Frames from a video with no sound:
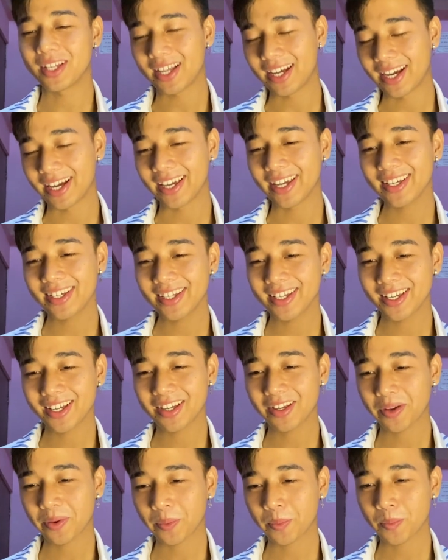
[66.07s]
lie.
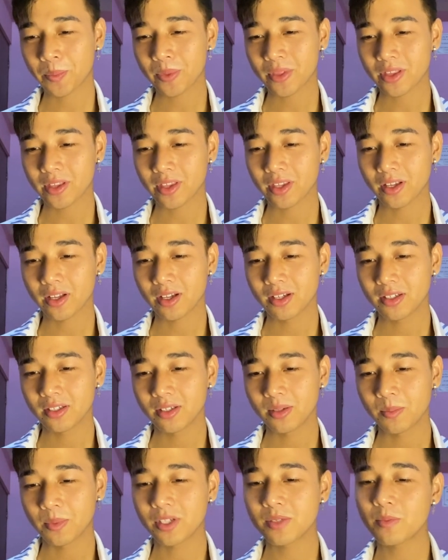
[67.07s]

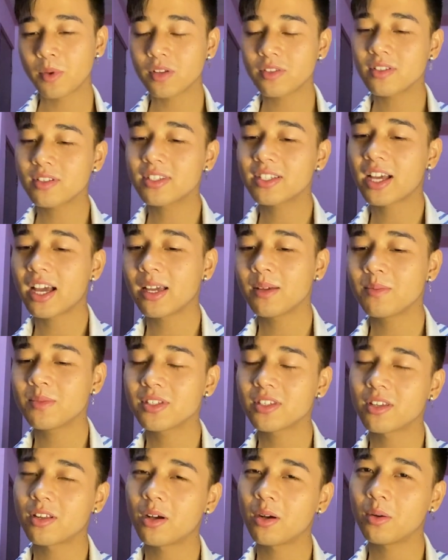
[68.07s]
Because most of the
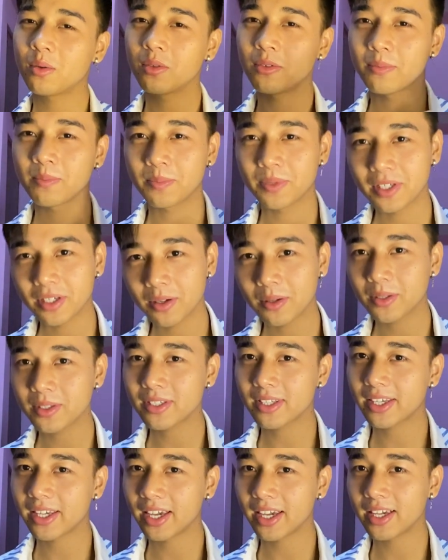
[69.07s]
times, you know,
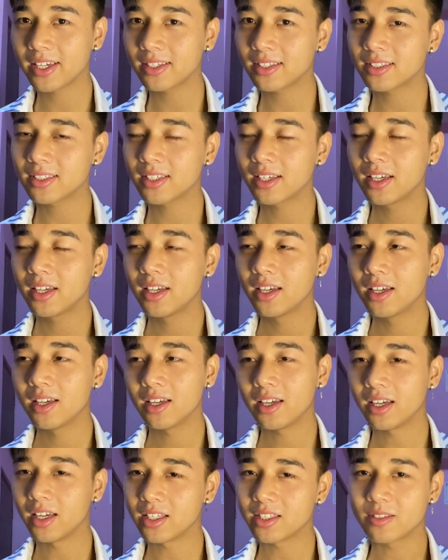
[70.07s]
BL's kiss,
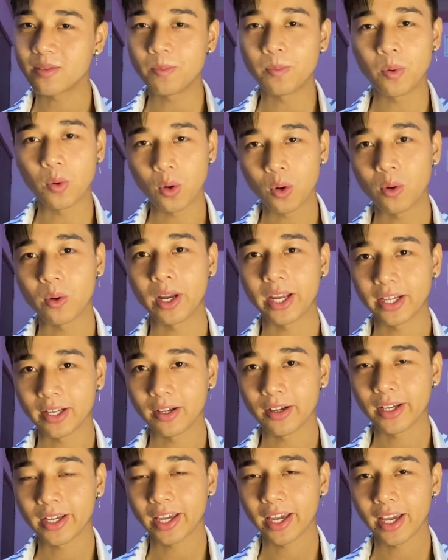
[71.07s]
it's boring,
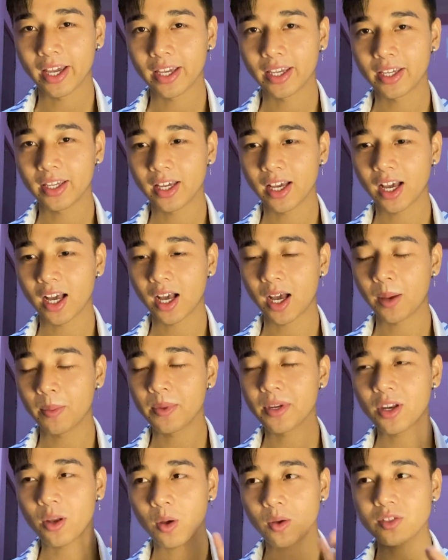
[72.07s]
okay? I
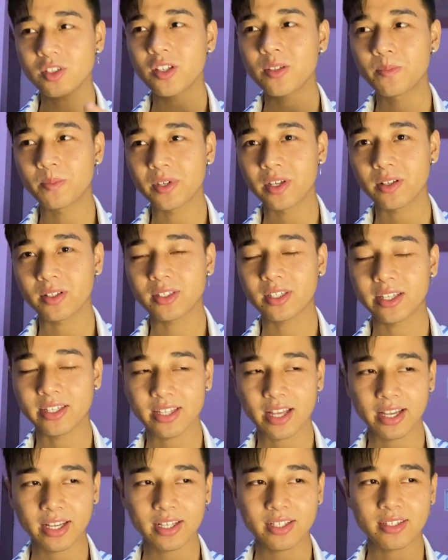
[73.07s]
mean, not just BL's
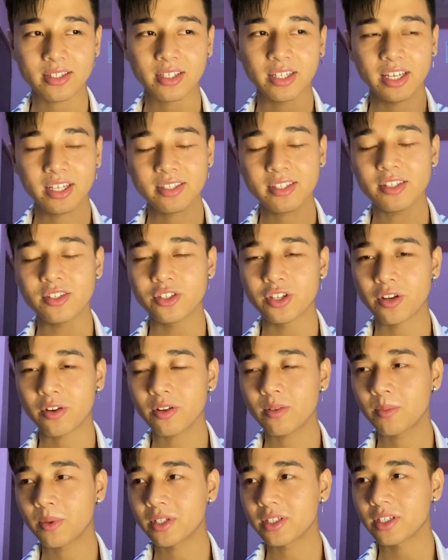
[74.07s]
kiss, I guess kiss in
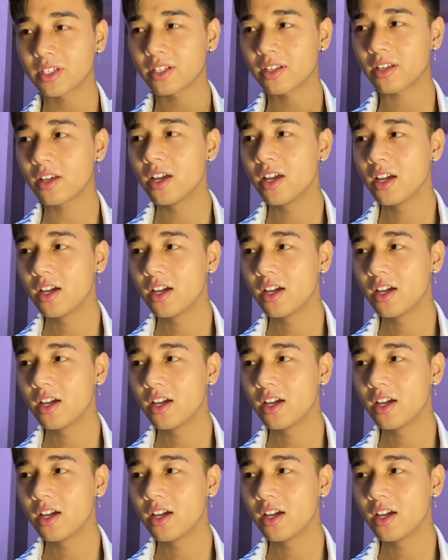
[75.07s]
general, but in,